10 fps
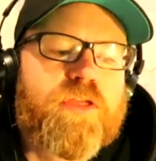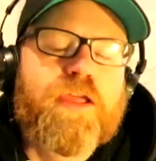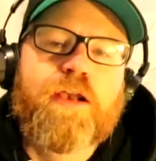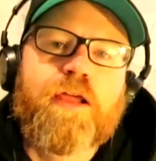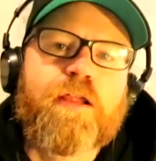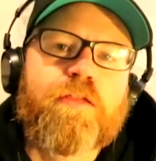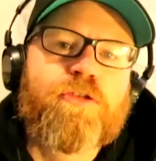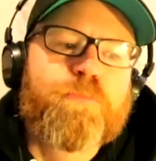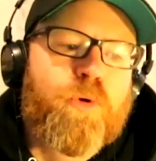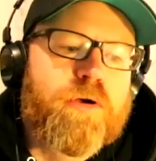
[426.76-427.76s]
the Canadian
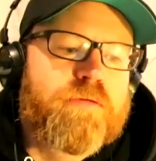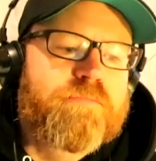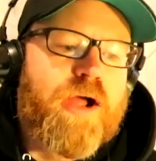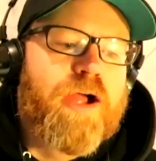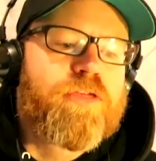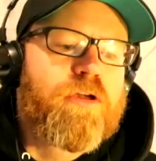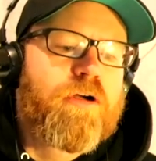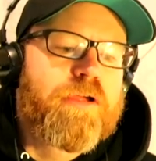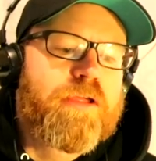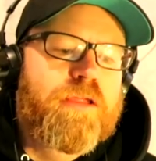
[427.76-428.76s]
sport, ice
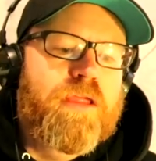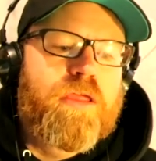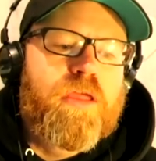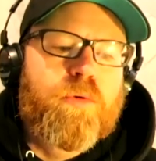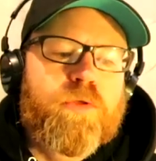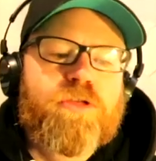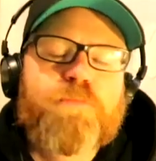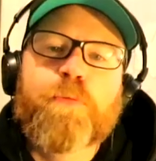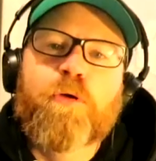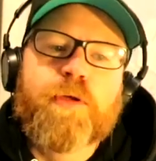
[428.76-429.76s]
hockey, which is
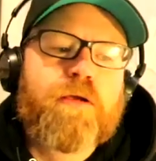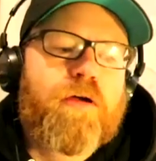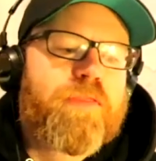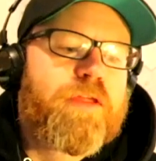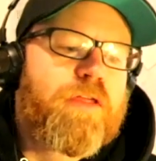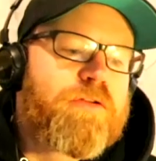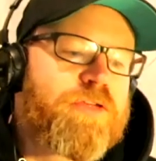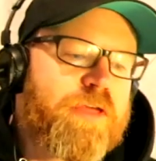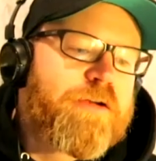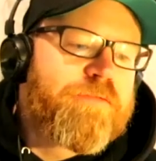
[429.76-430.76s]
booming on the other
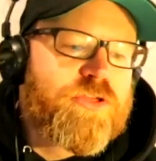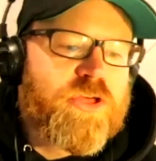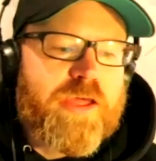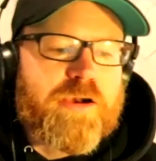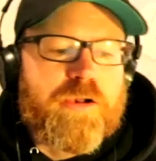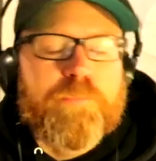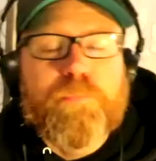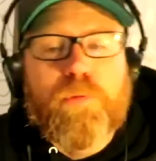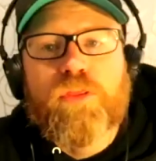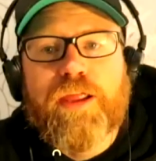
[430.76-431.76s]
side of the channel,
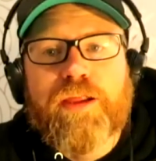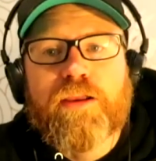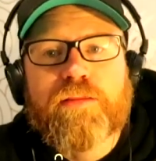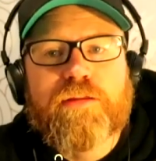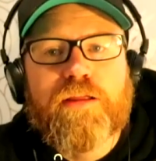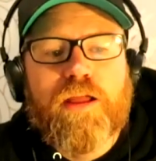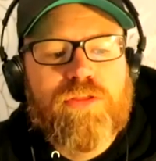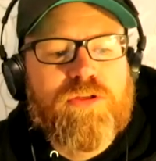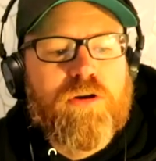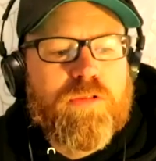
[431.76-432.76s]
both in England and
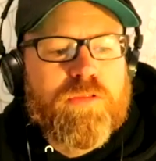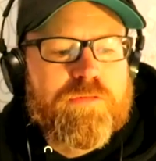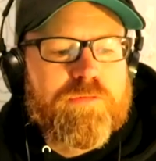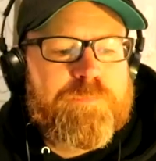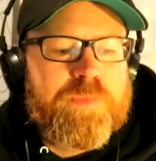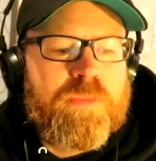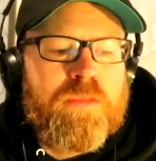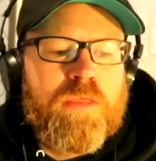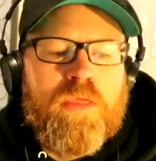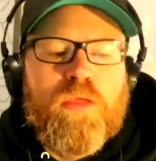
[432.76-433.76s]
Scotland.
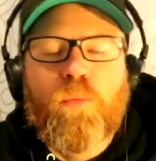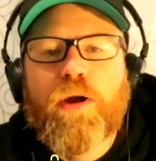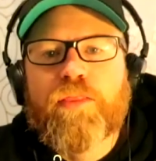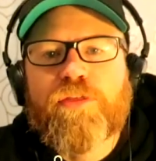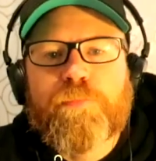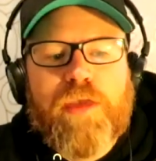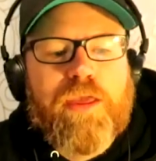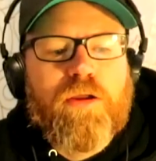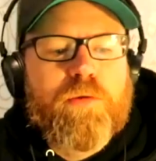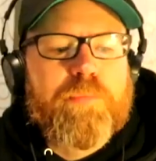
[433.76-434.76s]
While this
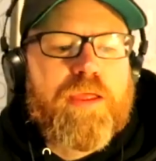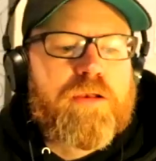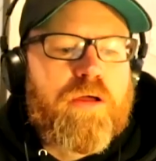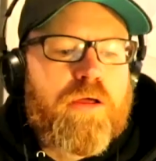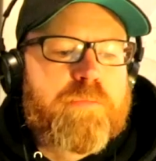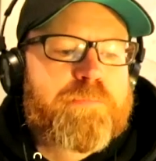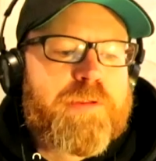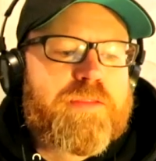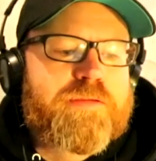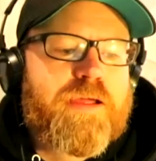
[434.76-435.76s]
may or may not
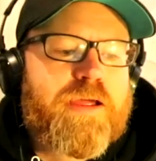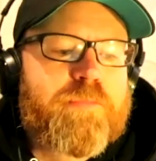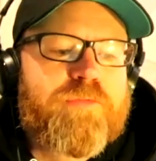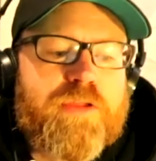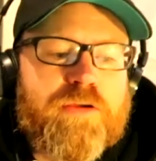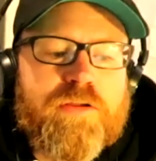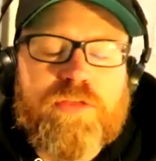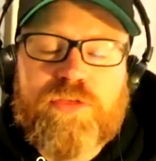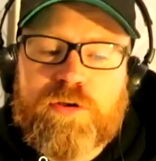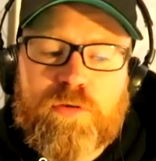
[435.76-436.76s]
be the time of year to
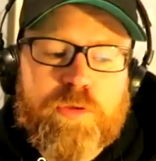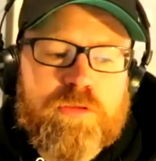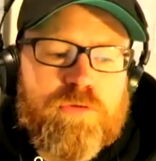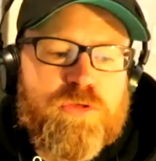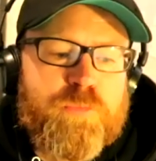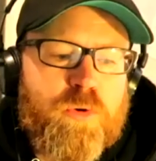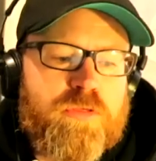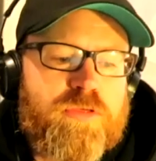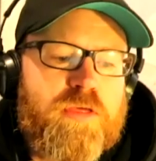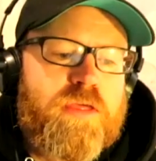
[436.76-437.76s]
consider winter
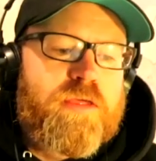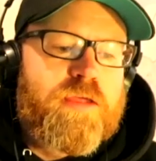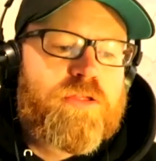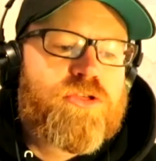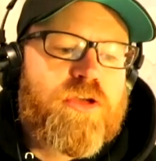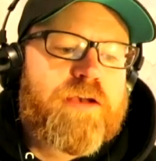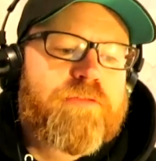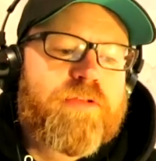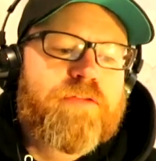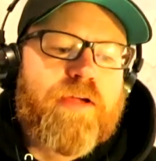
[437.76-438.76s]
sports, it is
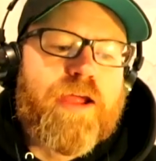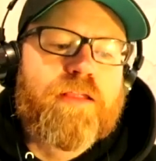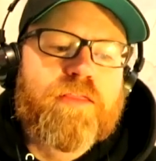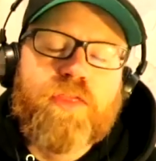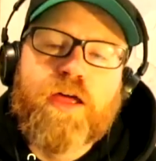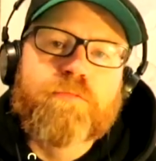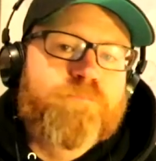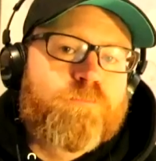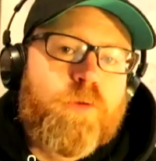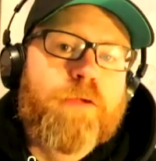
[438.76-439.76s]
generally reckoned that,
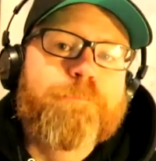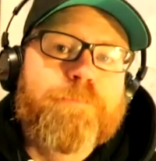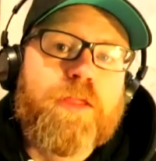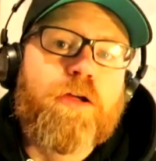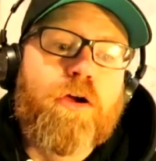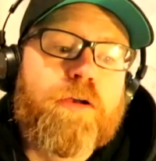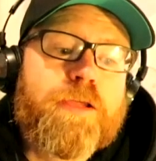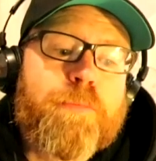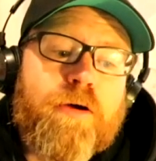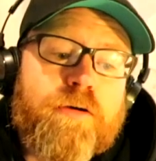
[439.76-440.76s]
well, the
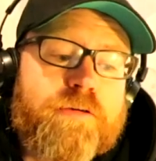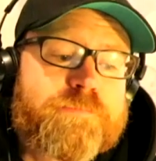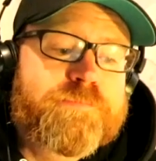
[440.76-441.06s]
early bird.